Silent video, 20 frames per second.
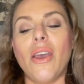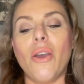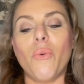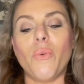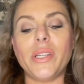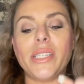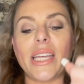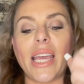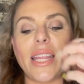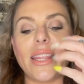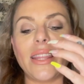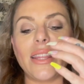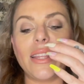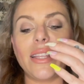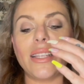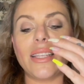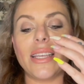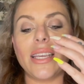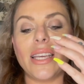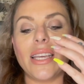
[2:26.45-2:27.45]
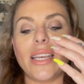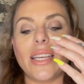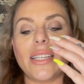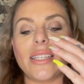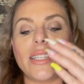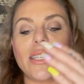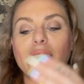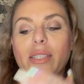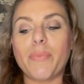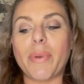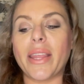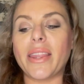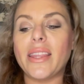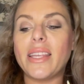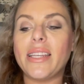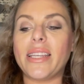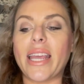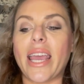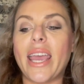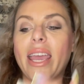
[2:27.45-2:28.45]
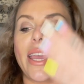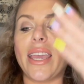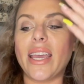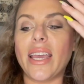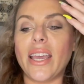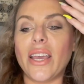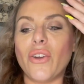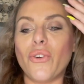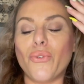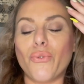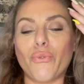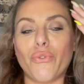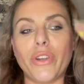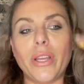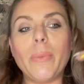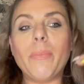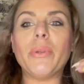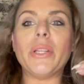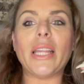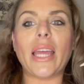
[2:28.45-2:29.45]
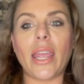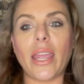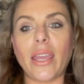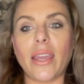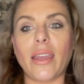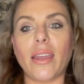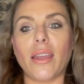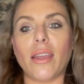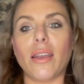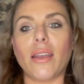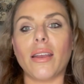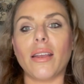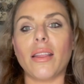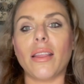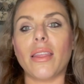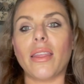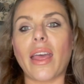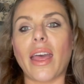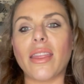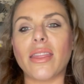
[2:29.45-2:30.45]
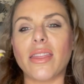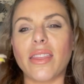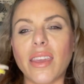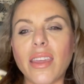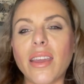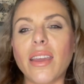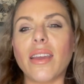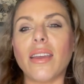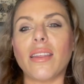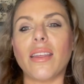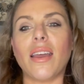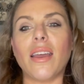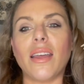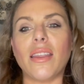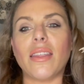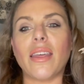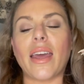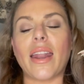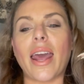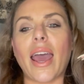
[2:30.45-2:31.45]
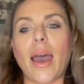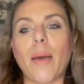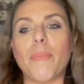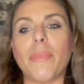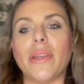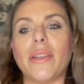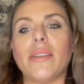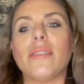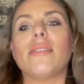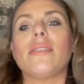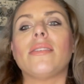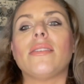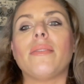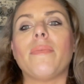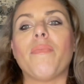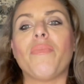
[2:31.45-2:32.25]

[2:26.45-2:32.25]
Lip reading: We tend to spend the day replaying that thing that happened,